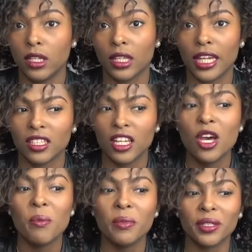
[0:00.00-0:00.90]
like
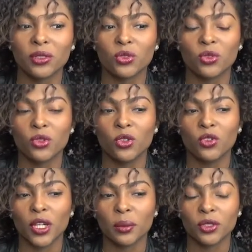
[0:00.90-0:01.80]
middle school,
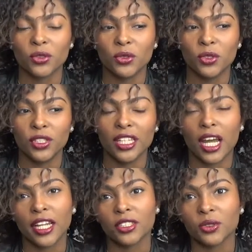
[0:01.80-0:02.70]
grammar school, then
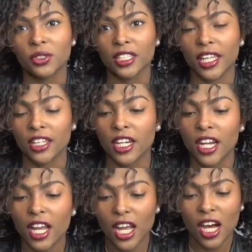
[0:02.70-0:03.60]
high school together.
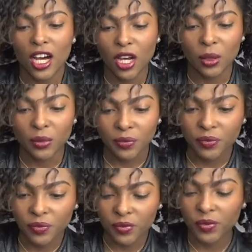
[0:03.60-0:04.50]
Um,
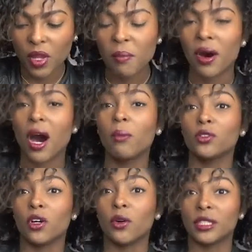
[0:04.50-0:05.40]
Bob
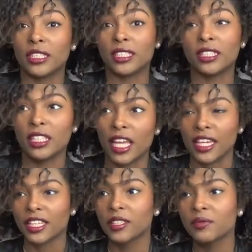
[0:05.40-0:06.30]
was always like